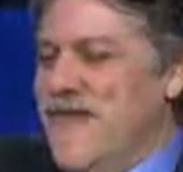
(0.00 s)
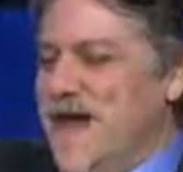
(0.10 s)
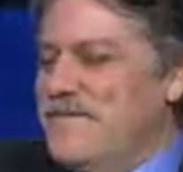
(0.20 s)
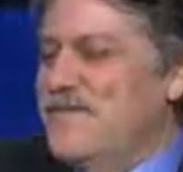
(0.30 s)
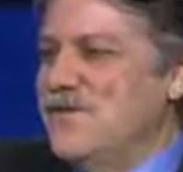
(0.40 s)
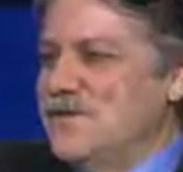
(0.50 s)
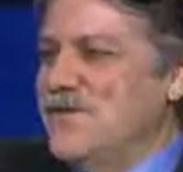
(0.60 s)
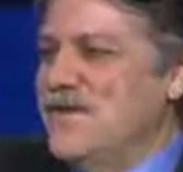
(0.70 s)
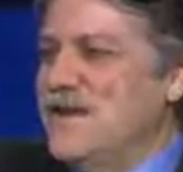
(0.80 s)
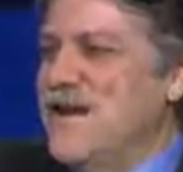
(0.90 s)

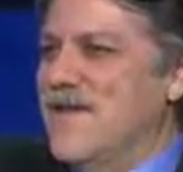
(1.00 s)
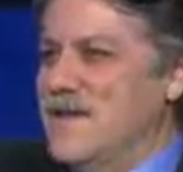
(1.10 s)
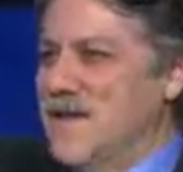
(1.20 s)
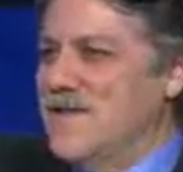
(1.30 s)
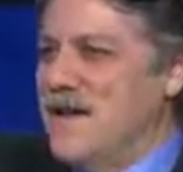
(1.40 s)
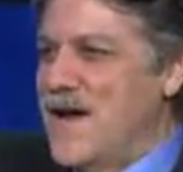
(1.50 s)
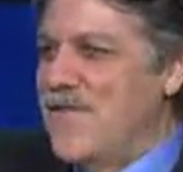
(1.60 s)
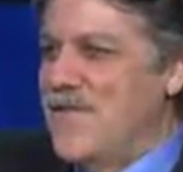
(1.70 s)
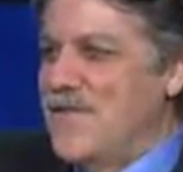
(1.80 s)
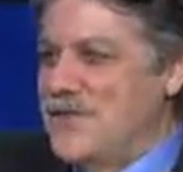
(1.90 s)
Absolutely. And
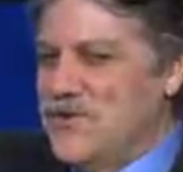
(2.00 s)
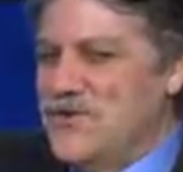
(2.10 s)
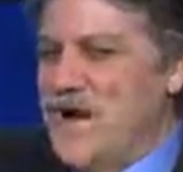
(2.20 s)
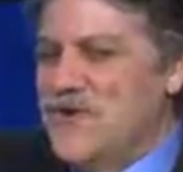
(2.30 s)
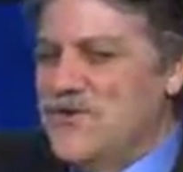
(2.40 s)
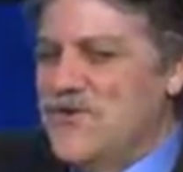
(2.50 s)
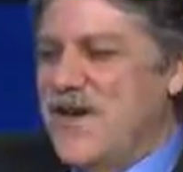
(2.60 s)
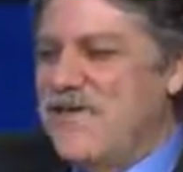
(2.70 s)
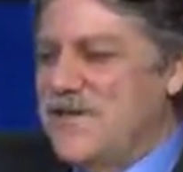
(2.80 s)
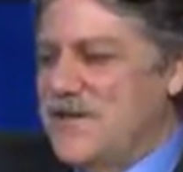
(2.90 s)
the shroud stands as